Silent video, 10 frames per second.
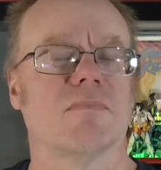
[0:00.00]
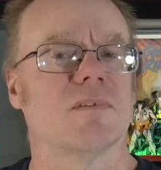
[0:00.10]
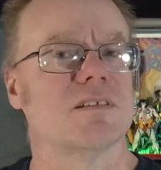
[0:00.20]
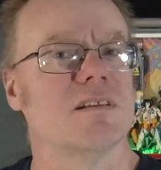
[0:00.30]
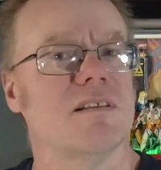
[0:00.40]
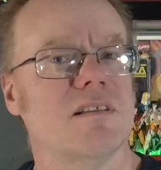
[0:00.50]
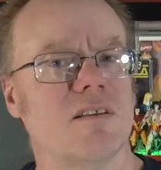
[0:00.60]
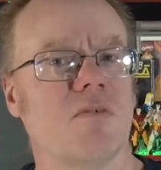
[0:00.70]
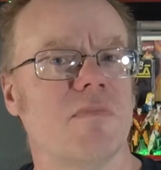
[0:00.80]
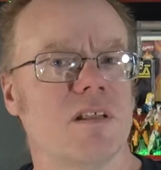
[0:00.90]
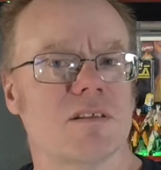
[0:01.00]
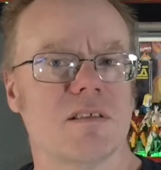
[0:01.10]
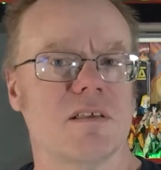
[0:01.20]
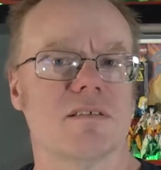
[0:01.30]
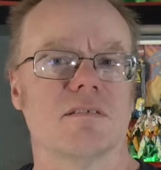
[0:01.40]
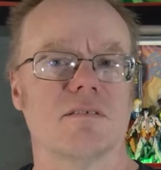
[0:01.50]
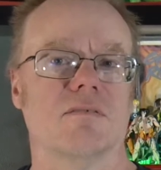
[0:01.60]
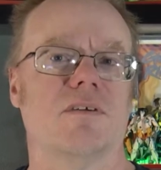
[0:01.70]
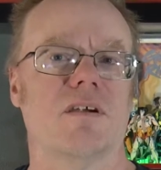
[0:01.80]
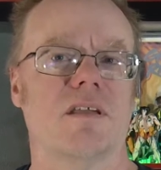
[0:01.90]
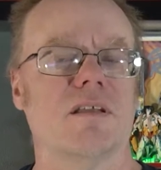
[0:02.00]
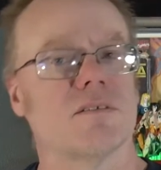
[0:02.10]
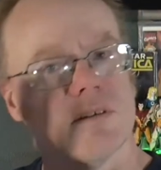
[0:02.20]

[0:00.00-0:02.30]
There's like no mention of this until the very end.